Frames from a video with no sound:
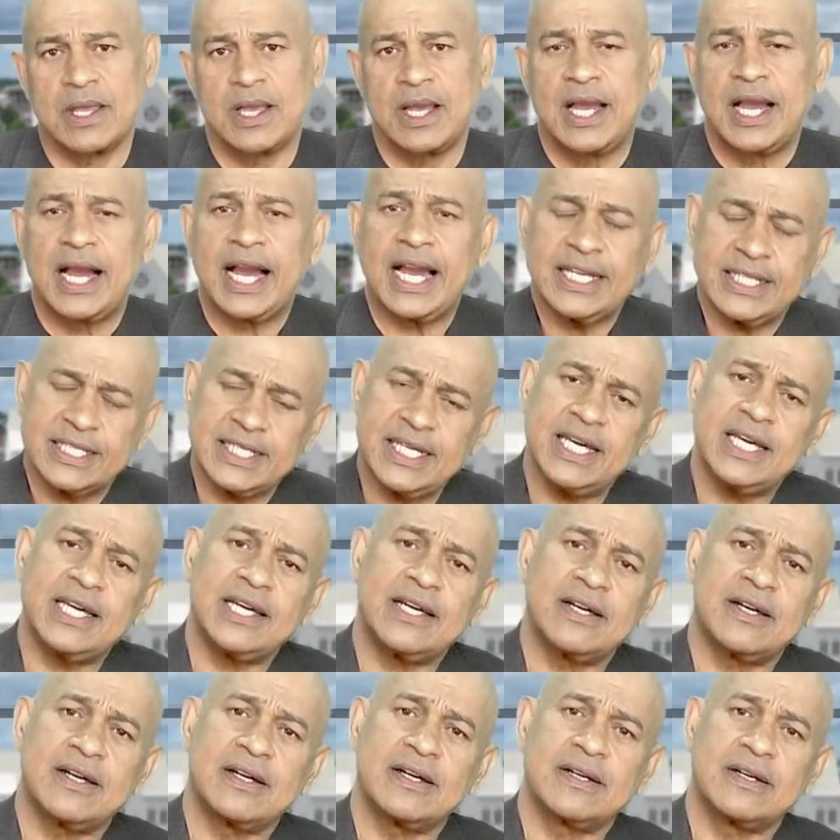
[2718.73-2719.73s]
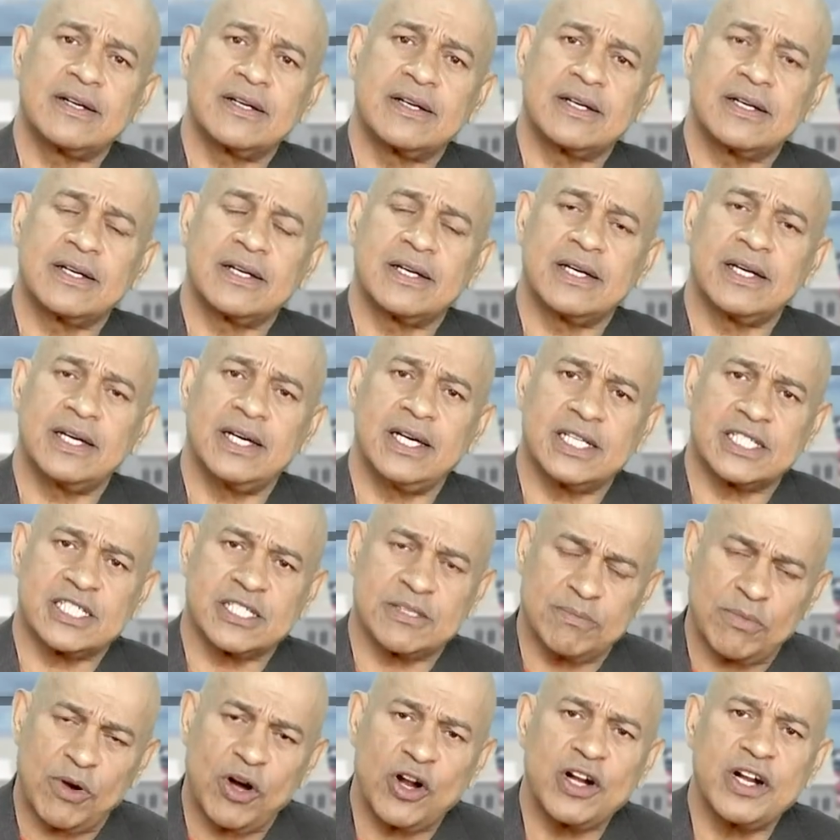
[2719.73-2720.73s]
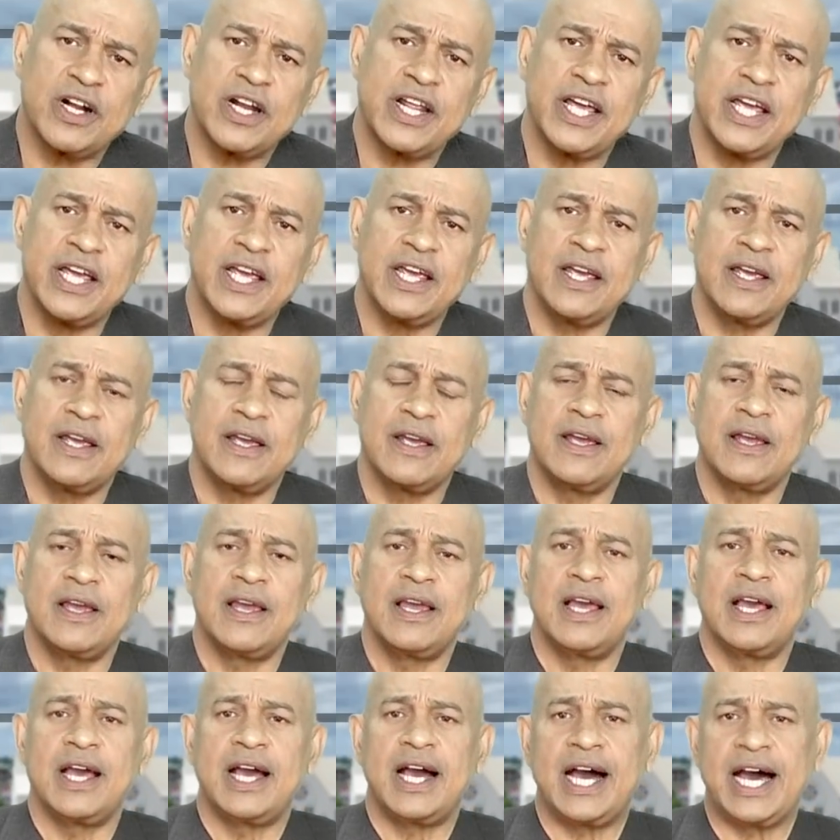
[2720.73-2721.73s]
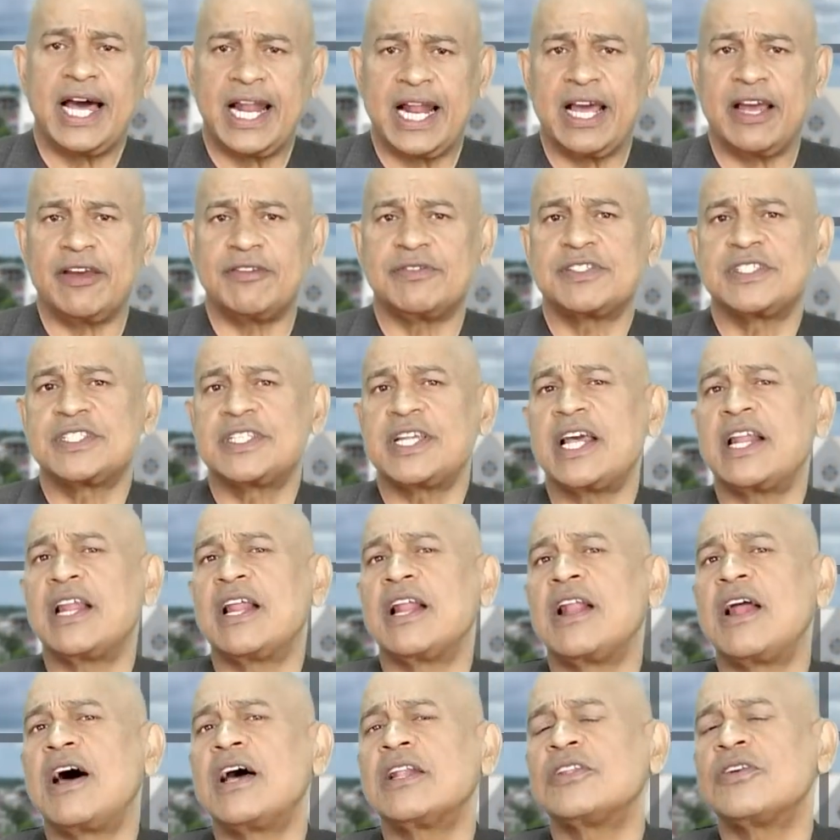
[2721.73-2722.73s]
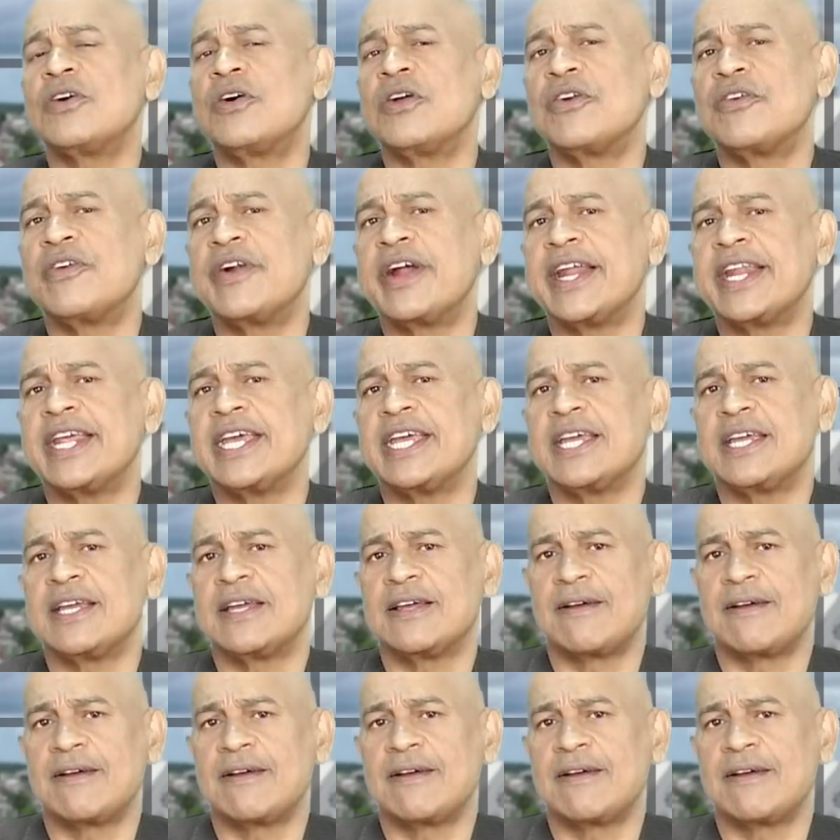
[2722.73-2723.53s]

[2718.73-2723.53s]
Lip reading: I think it's Monday, and I have said a lot already.